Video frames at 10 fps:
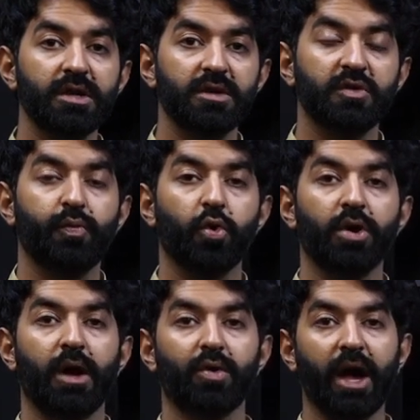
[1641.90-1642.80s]
this
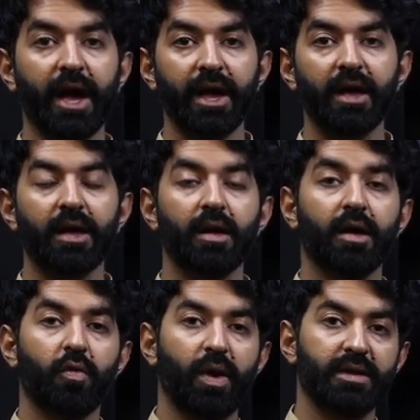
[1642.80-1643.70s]
pronoun I,
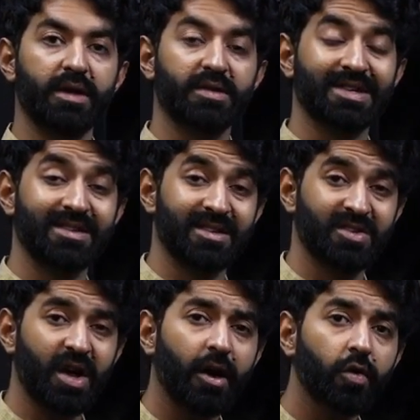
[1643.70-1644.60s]
whether it's in the
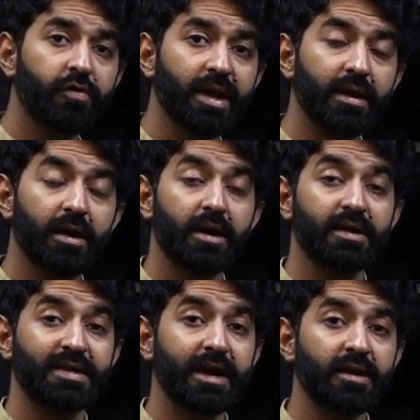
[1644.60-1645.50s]
start of the
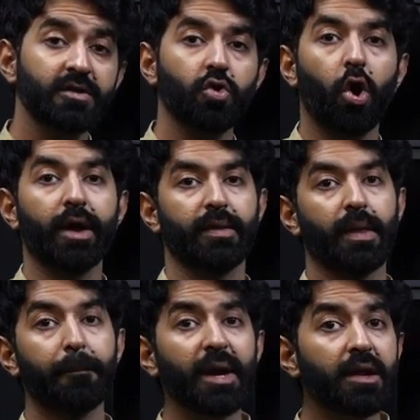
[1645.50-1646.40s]
sentence or in the
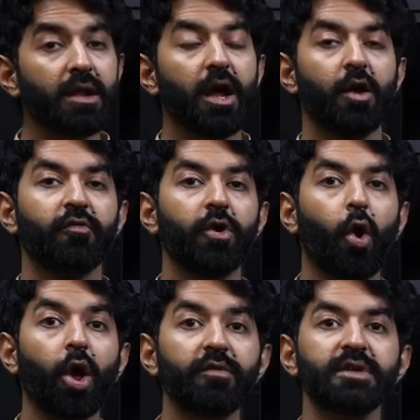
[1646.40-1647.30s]
middle, we
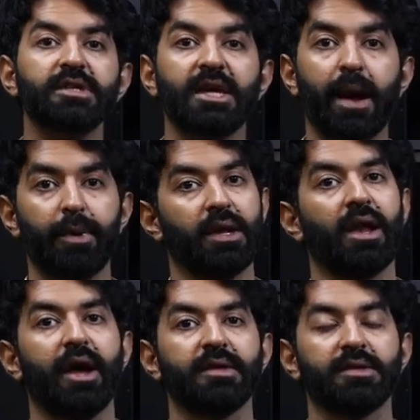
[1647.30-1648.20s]
always
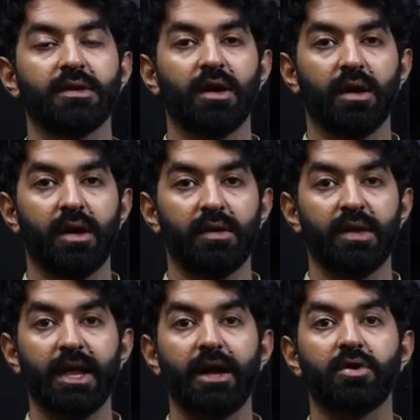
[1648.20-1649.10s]
capitalize the
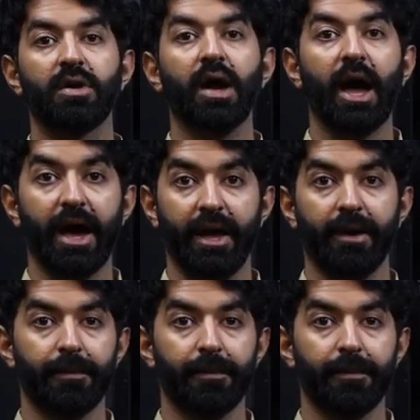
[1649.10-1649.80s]
letter I.